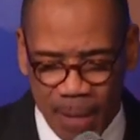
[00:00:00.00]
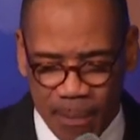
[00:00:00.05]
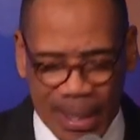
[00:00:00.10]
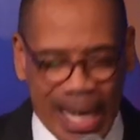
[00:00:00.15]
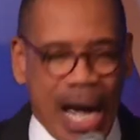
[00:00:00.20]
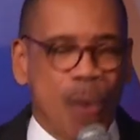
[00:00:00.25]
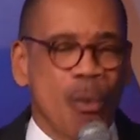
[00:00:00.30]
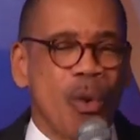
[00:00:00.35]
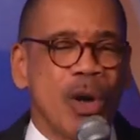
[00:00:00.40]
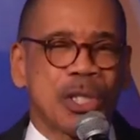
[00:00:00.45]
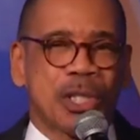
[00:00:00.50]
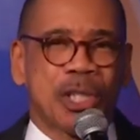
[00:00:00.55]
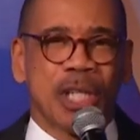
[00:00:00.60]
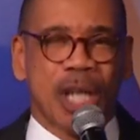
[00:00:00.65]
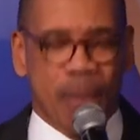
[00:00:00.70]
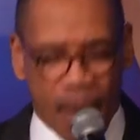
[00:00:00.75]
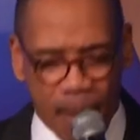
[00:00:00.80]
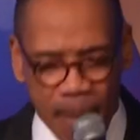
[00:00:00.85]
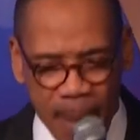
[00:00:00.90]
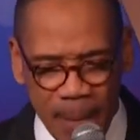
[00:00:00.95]
But I want you
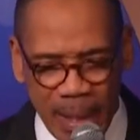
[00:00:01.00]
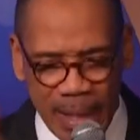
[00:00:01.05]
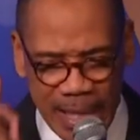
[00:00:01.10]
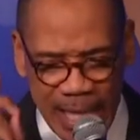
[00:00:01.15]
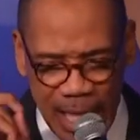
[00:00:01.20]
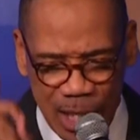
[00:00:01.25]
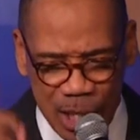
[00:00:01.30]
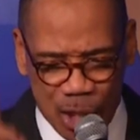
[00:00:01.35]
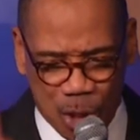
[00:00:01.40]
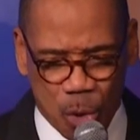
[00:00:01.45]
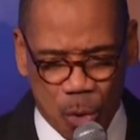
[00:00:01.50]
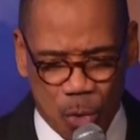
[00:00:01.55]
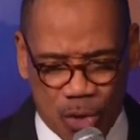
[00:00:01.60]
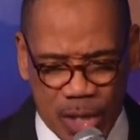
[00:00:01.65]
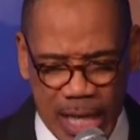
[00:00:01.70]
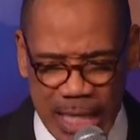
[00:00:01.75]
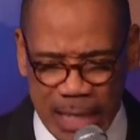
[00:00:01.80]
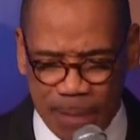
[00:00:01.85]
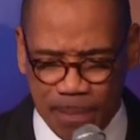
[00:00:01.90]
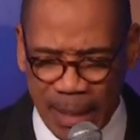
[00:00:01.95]
to remember these two
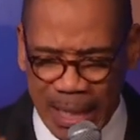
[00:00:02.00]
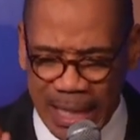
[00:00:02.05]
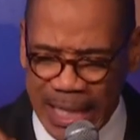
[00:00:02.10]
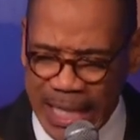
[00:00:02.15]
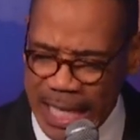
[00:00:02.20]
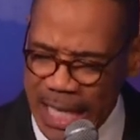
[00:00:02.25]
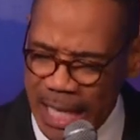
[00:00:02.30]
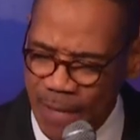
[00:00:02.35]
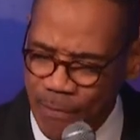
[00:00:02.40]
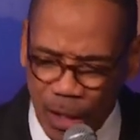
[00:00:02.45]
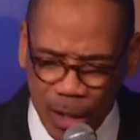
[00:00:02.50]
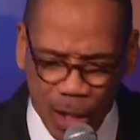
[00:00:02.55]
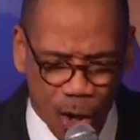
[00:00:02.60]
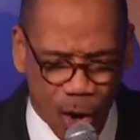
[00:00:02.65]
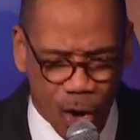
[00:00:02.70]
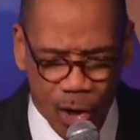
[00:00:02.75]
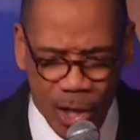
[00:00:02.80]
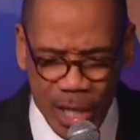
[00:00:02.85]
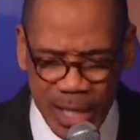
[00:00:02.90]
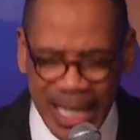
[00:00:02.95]
things. Believe the
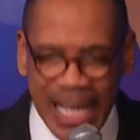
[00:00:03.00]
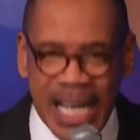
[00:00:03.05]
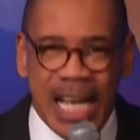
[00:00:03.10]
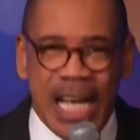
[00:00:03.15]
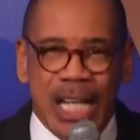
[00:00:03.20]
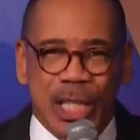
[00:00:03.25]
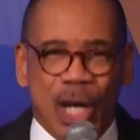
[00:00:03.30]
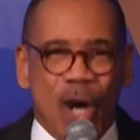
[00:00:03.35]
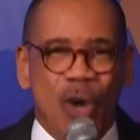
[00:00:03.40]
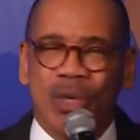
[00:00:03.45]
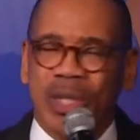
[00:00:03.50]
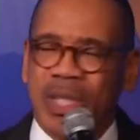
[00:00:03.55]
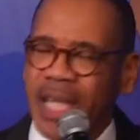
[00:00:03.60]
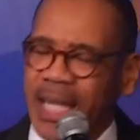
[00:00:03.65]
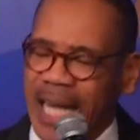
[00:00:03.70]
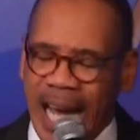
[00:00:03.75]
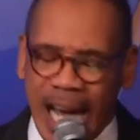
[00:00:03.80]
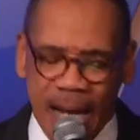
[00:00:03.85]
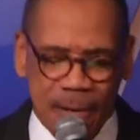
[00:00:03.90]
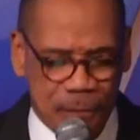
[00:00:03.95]
Lord. Don't
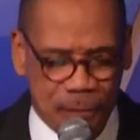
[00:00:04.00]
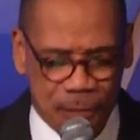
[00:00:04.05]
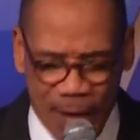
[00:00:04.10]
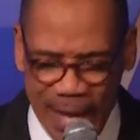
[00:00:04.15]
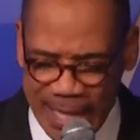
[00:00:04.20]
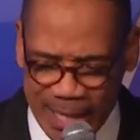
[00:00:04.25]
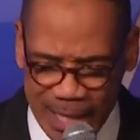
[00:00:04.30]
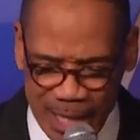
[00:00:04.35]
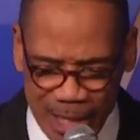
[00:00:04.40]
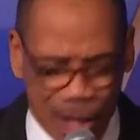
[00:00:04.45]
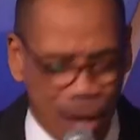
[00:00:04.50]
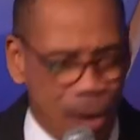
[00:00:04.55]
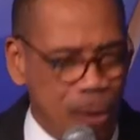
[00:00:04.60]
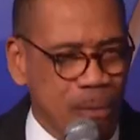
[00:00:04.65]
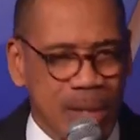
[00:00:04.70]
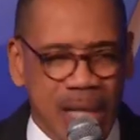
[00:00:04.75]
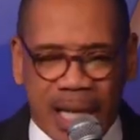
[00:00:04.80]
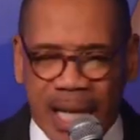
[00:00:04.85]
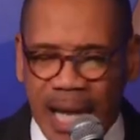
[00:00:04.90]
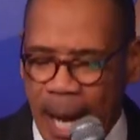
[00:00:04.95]
look at faces.
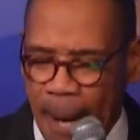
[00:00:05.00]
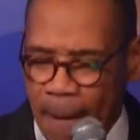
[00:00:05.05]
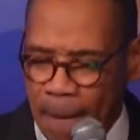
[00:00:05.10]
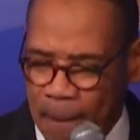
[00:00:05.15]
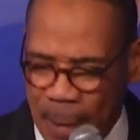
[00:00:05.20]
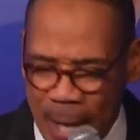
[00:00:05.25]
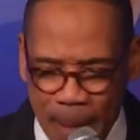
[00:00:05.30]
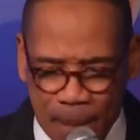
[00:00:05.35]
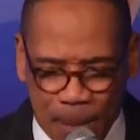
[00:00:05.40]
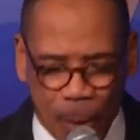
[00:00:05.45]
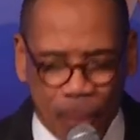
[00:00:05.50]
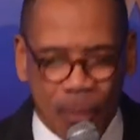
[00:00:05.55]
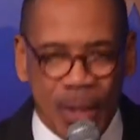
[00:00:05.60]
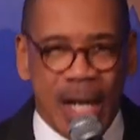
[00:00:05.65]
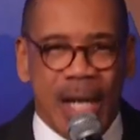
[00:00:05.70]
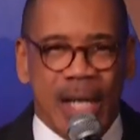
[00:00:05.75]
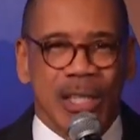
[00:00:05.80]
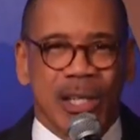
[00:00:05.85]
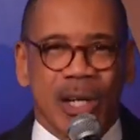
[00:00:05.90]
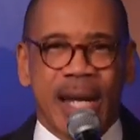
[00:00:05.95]
Don't look at people.
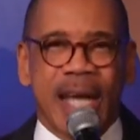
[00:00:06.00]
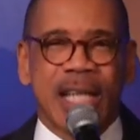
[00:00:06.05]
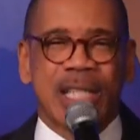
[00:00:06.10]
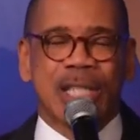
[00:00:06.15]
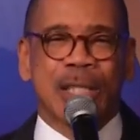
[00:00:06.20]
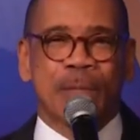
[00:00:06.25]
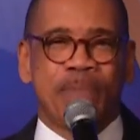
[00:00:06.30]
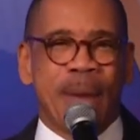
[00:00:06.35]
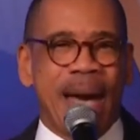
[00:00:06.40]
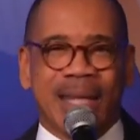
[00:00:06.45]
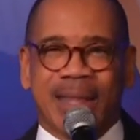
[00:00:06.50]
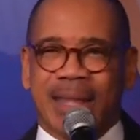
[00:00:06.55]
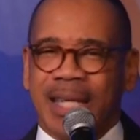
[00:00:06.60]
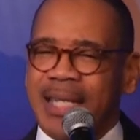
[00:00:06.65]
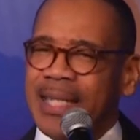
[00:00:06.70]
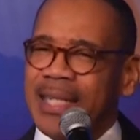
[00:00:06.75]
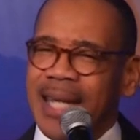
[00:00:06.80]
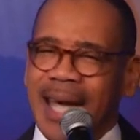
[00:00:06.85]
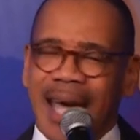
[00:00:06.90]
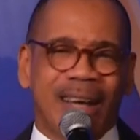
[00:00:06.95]
Don't expect
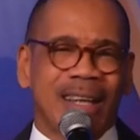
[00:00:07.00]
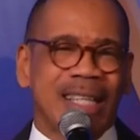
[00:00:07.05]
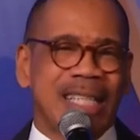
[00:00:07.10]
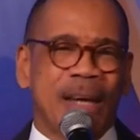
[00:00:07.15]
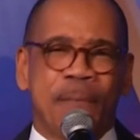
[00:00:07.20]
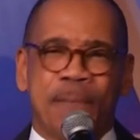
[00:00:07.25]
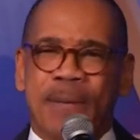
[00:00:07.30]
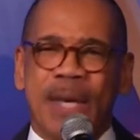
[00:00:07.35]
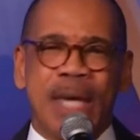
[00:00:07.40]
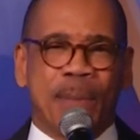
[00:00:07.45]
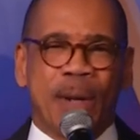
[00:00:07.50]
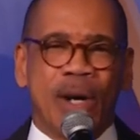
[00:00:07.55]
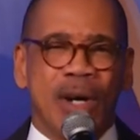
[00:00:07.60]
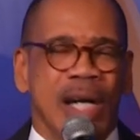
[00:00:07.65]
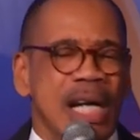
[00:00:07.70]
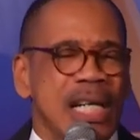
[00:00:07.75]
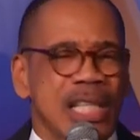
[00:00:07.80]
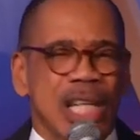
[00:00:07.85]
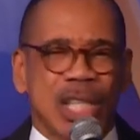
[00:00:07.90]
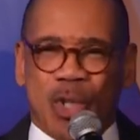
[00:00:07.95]
the negative people
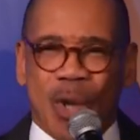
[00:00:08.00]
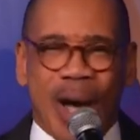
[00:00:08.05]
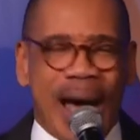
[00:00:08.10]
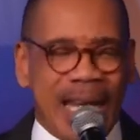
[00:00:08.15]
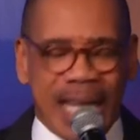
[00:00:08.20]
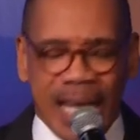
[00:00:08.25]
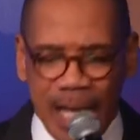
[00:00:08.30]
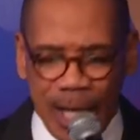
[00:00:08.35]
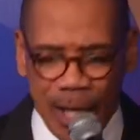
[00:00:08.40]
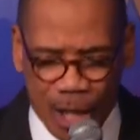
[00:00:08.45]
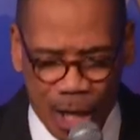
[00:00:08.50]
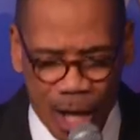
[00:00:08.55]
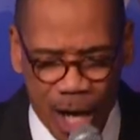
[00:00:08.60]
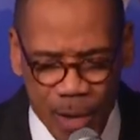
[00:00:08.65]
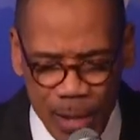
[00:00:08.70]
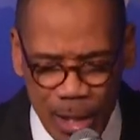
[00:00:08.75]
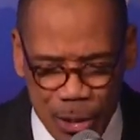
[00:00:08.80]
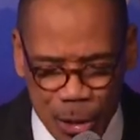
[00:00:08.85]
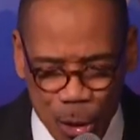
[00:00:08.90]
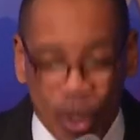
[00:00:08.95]
to try to
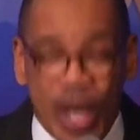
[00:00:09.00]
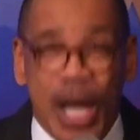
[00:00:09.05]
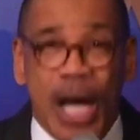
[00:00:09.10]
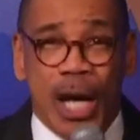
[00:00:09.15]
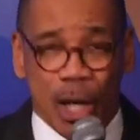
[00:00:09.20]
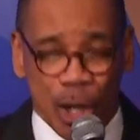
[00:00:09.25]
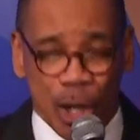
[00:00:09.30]
encourage you.